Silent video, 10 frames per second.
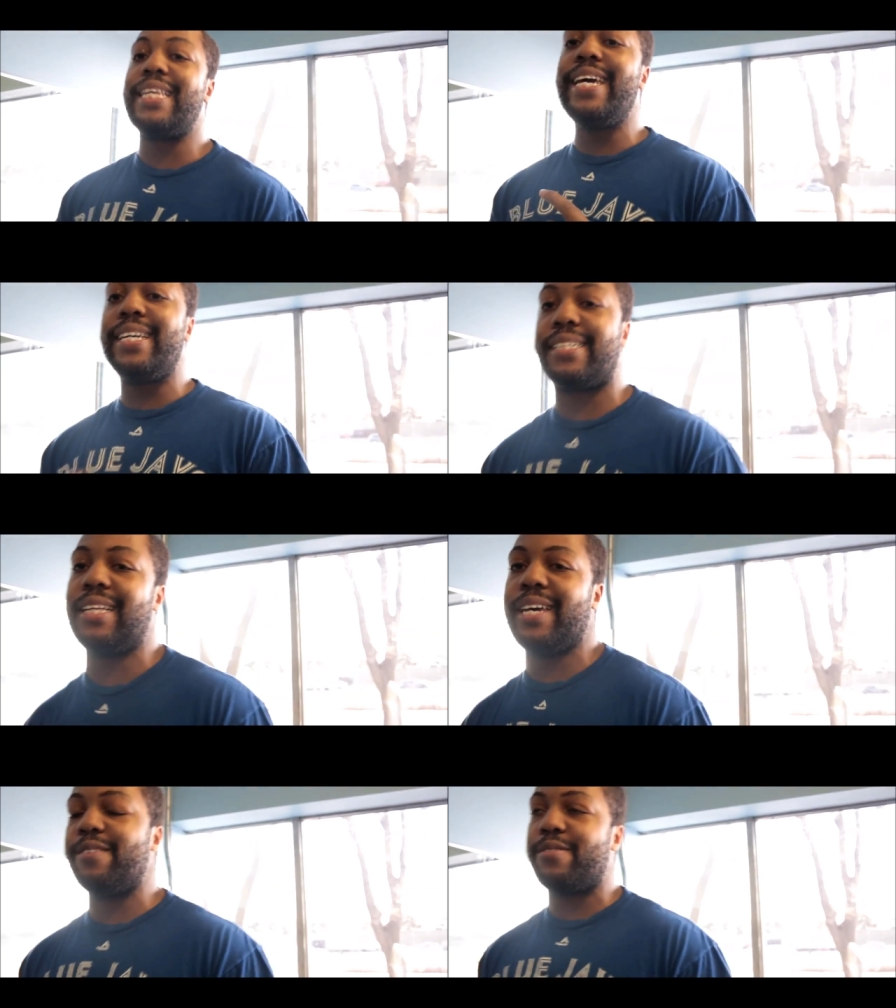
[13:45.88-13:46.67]
knee
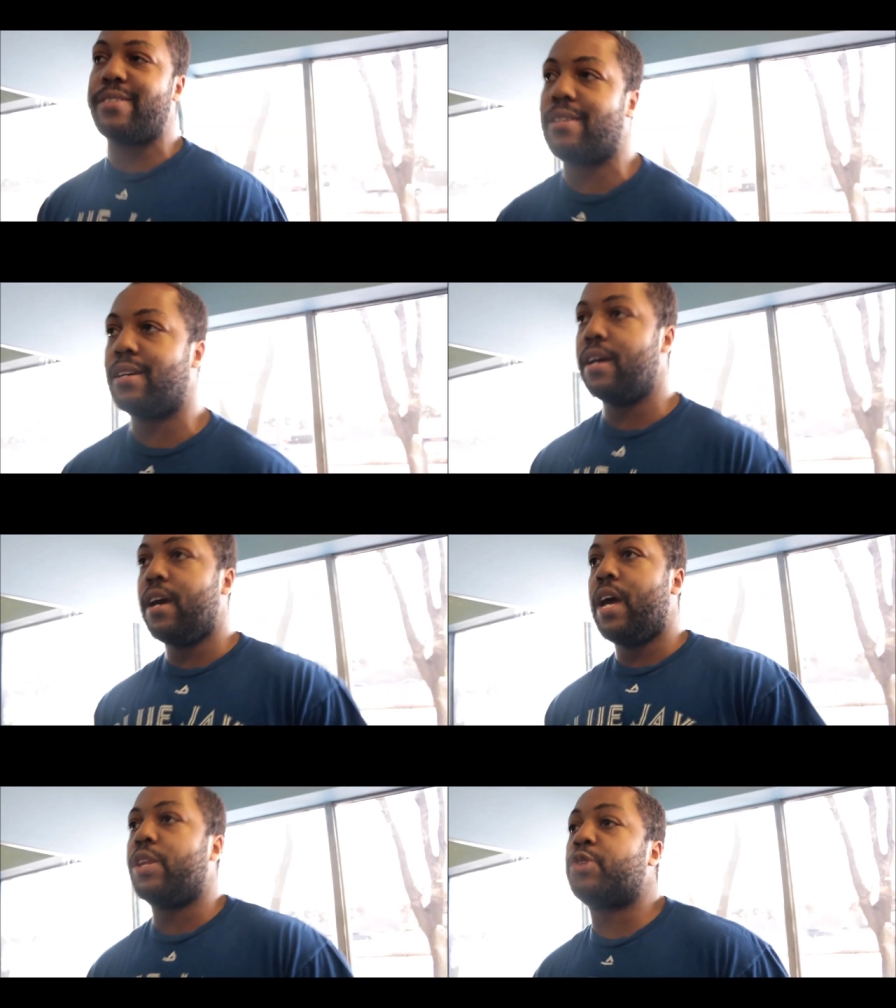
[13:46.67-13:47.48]
sleeves.
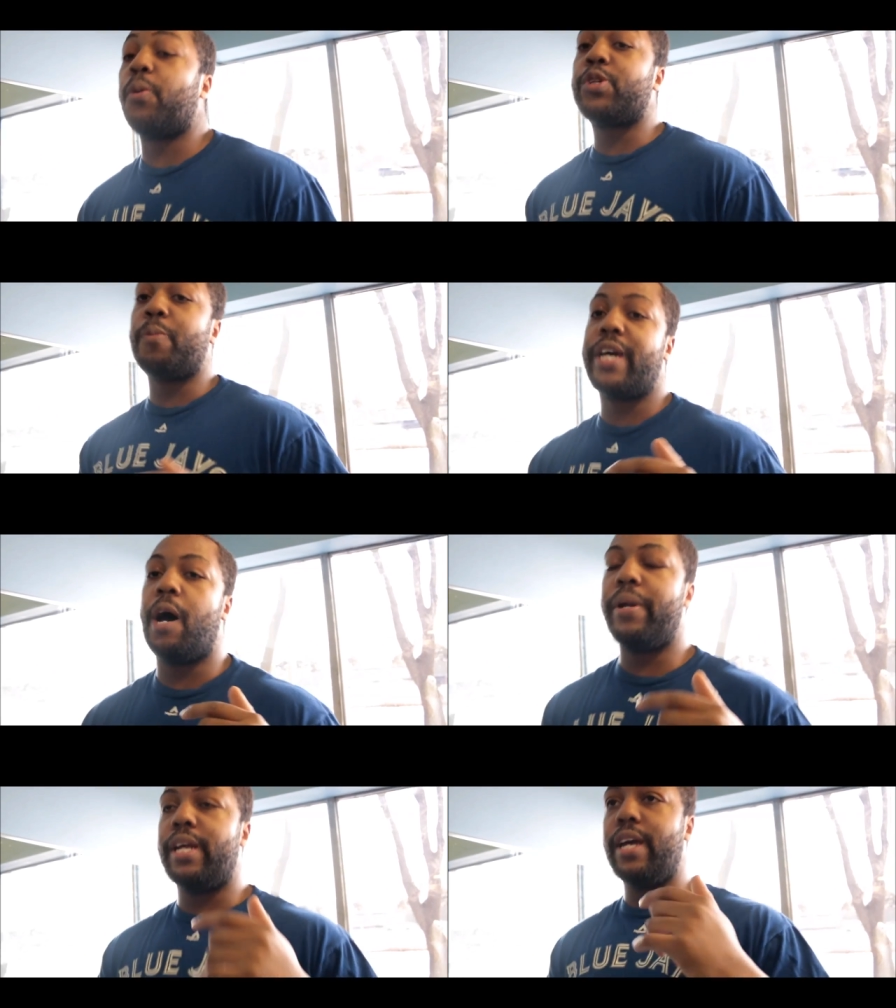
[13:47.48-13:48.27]
Supposed to be
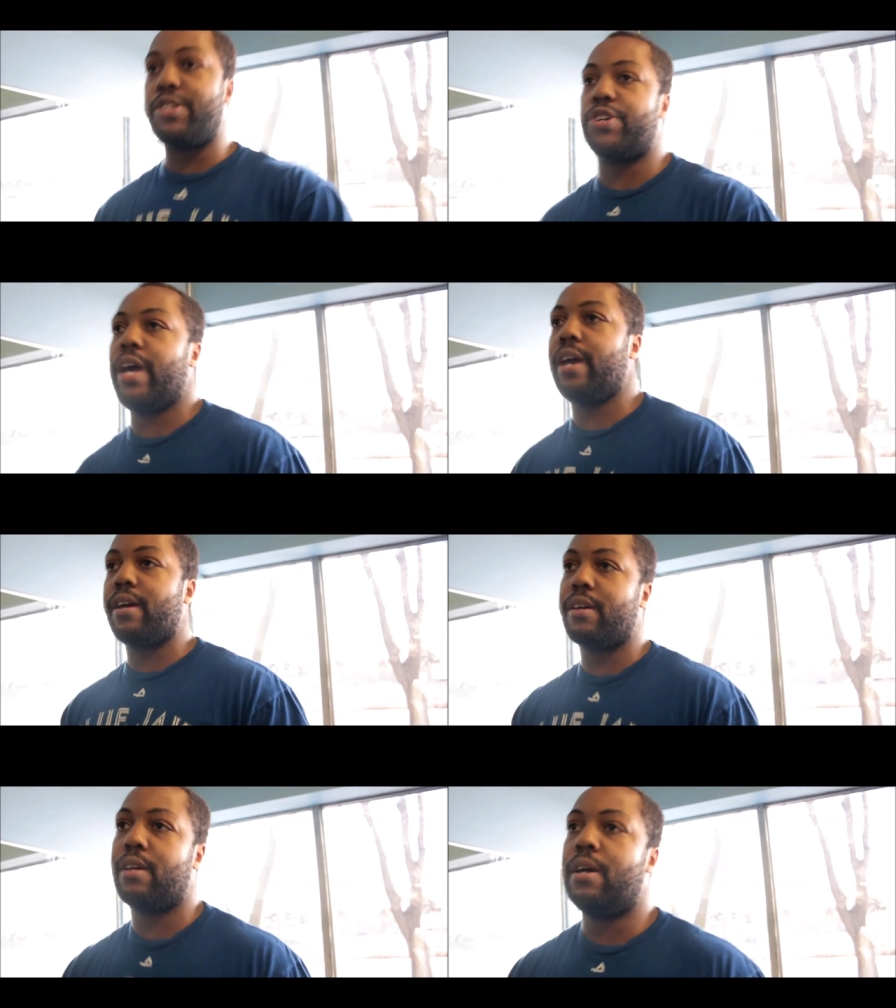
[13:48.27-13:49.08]
coming in yesterday,
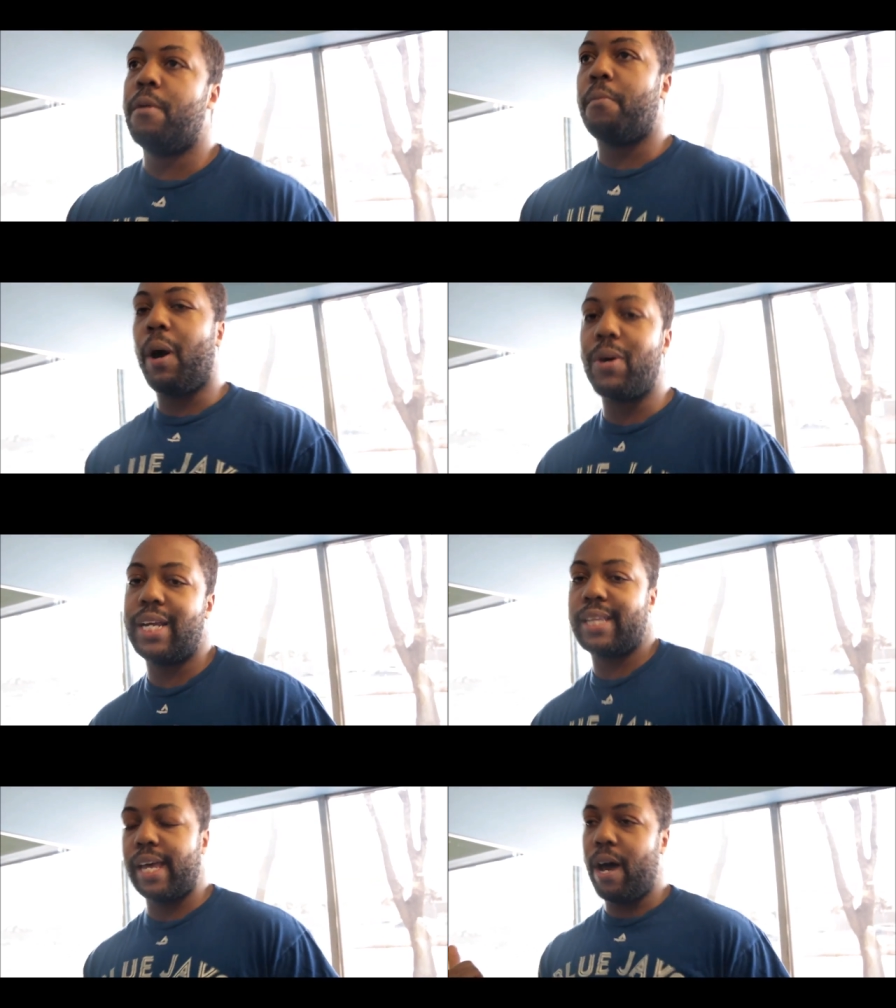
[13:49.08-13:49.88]
but I wasn't
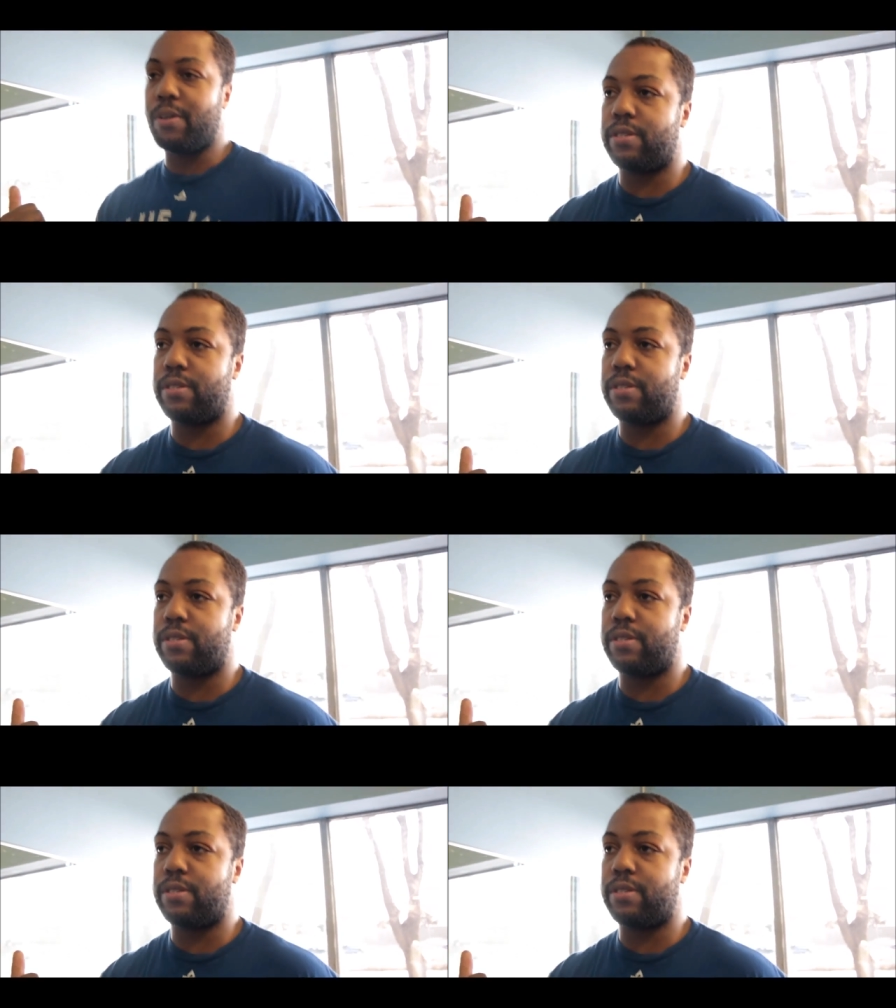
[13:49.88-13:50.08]
at the house,